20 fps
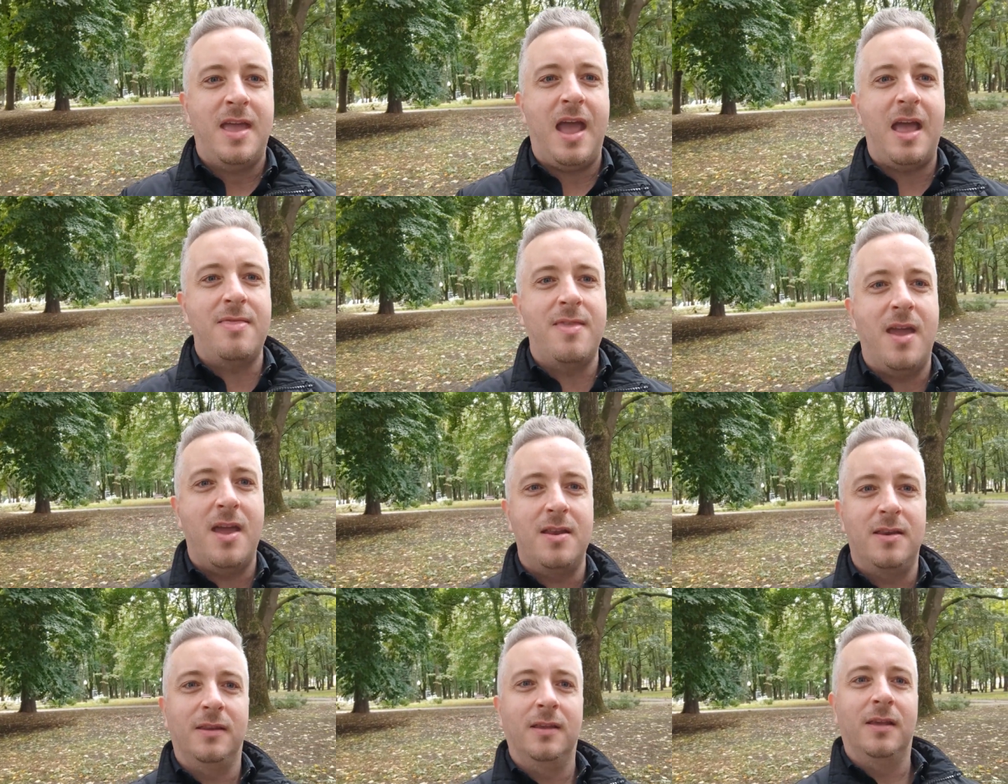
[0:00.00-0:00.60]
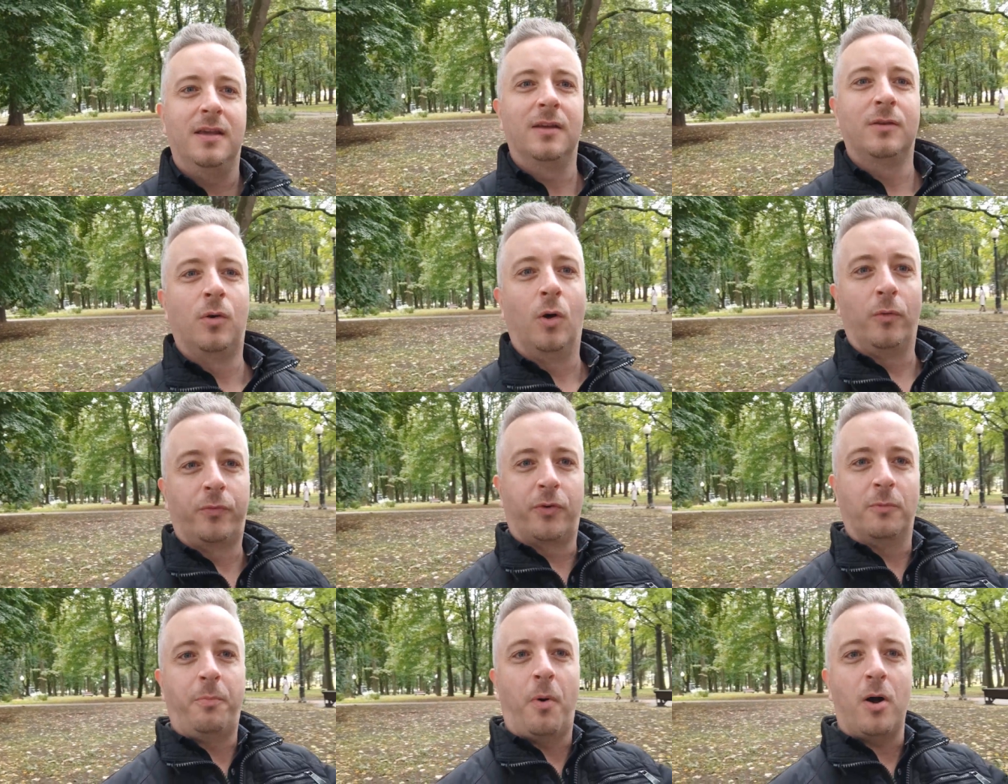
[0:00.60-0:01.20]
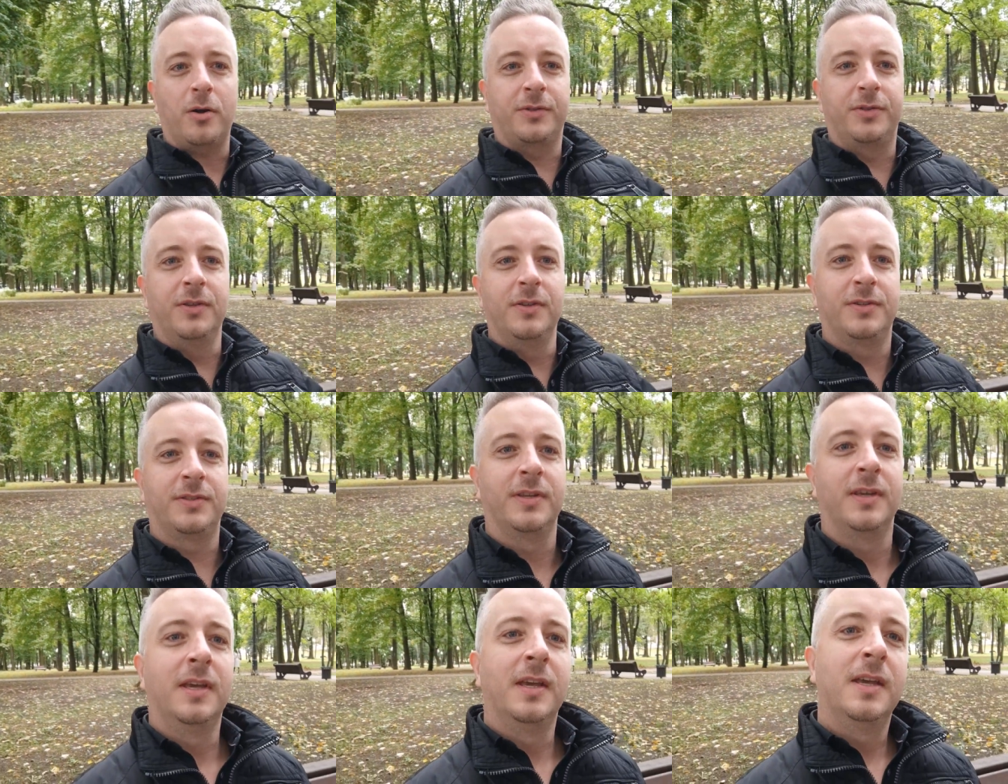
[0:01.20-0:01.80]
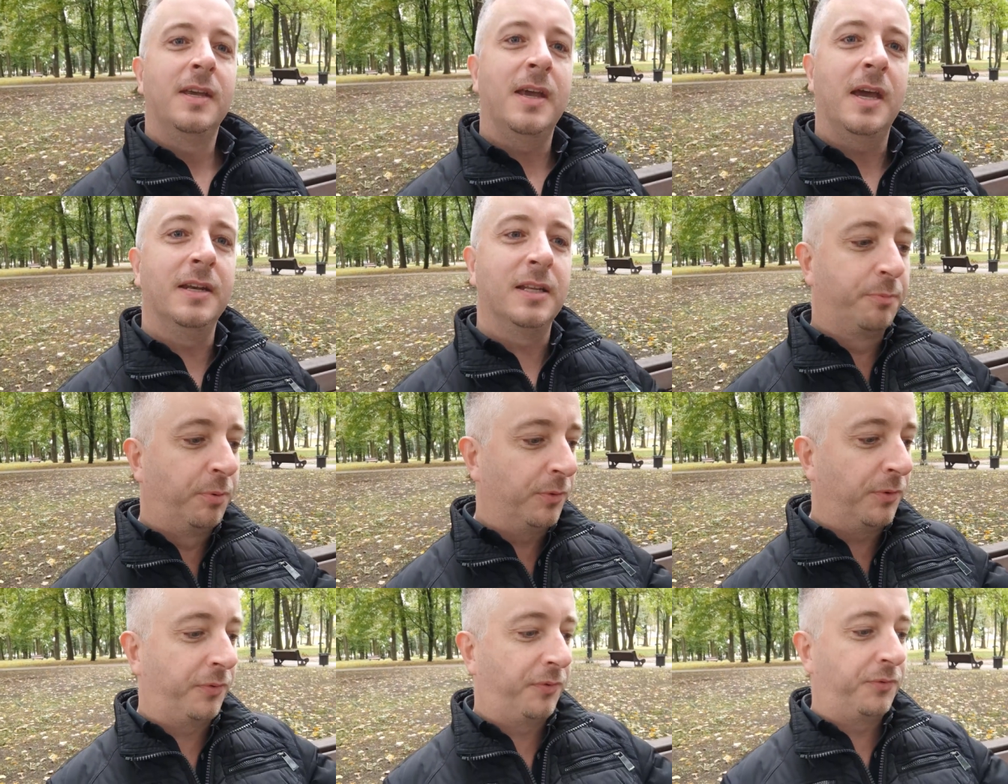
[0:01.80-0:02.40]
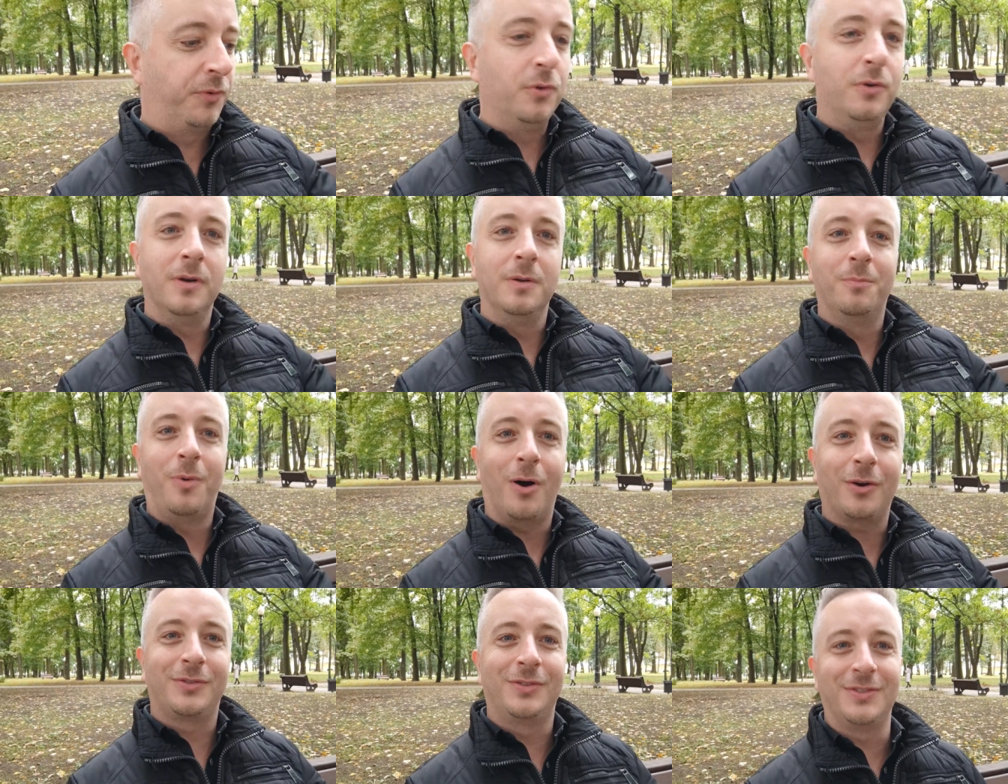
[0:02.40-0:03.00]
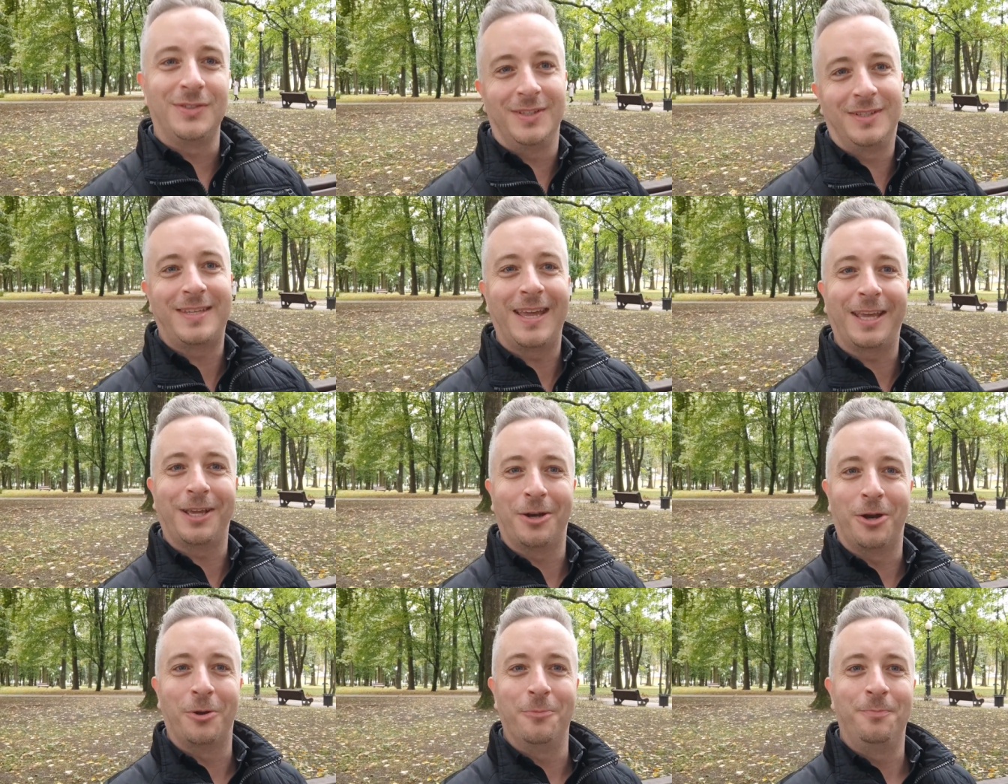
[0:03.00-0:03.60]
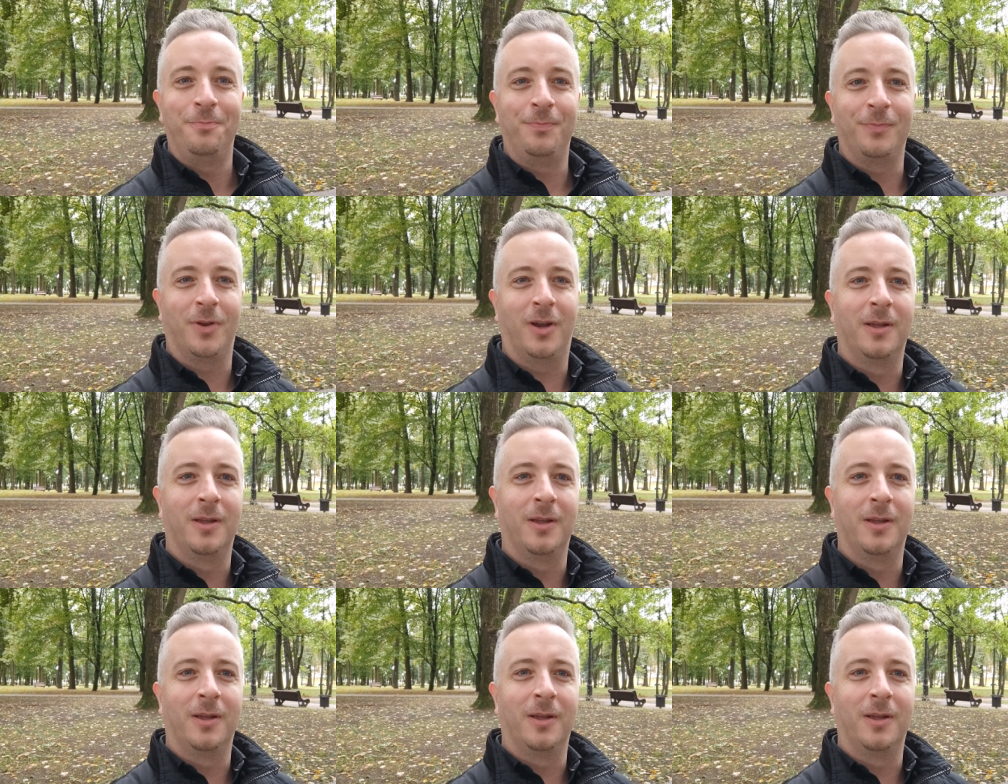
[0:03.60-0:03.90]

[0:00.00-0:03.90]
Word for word: and then call for boxes and just put the food in boxes and just take it home.